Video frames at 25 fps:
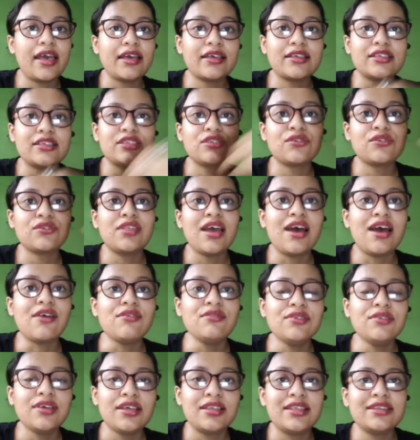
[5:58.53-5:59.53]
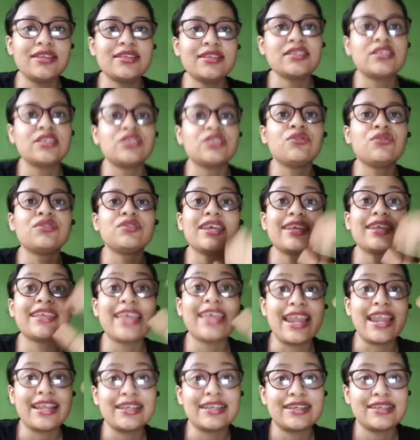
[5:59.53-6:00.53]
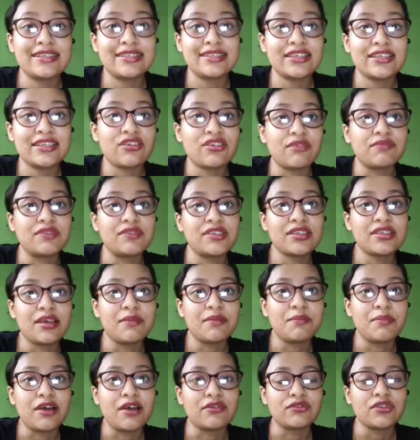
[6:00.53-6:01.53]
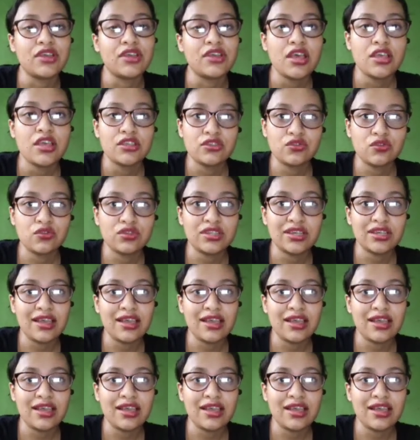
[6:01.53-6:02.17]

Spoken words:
so now let us know the characteristics of this compound. So the